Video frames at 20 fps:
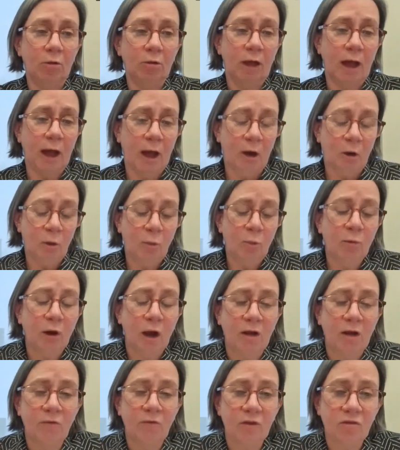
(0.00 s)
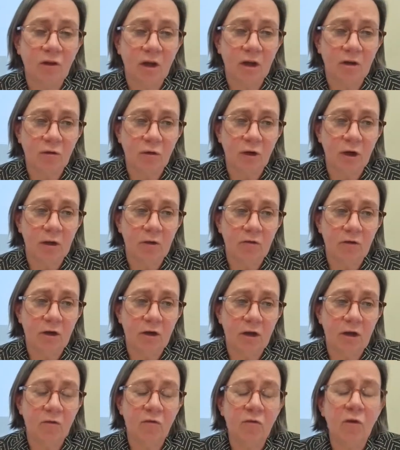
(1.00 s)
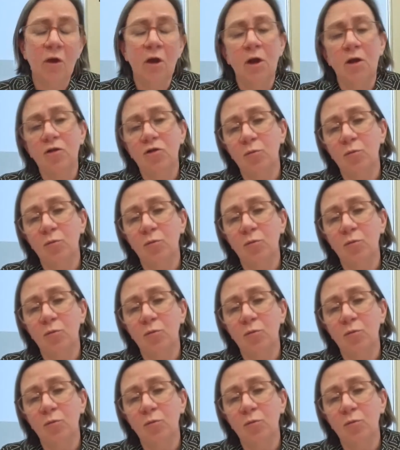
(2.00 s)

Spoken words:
allow private sector entities